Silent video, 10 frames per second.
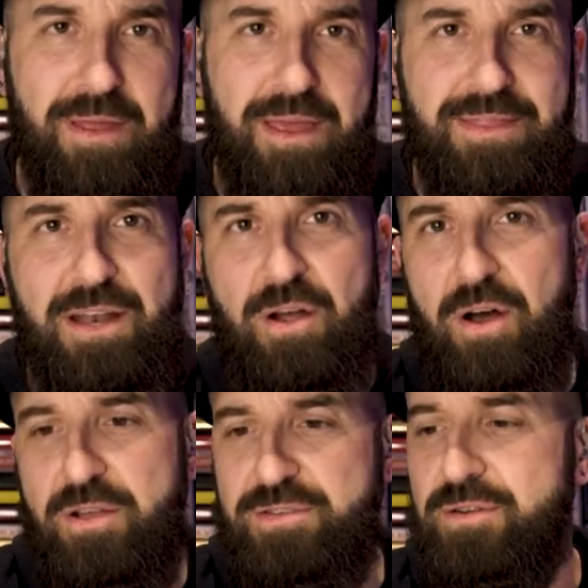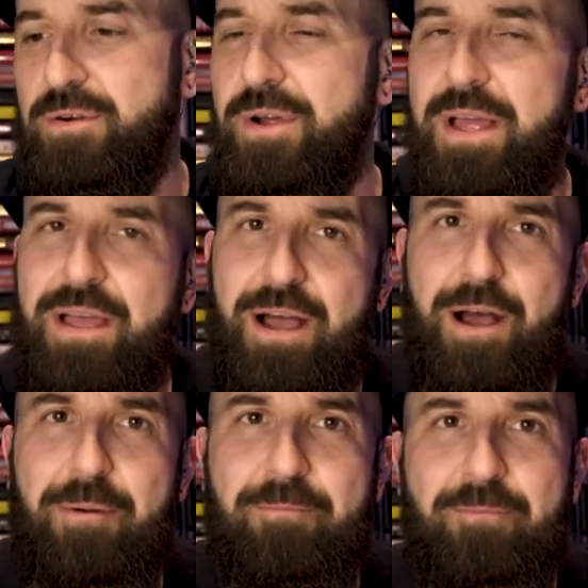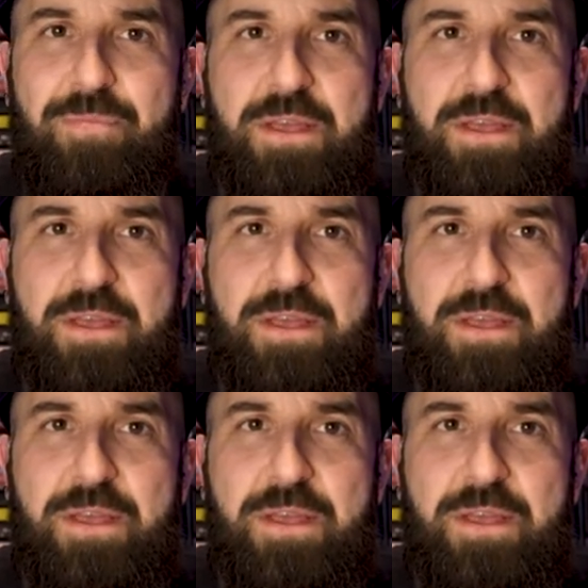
And then also, um,